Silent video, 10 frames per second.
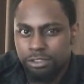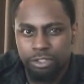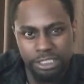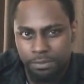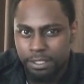
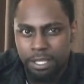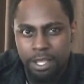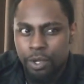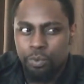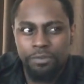Trust me.
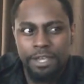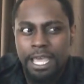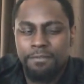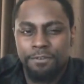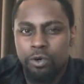We've
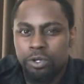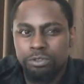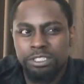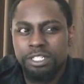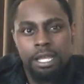had photos.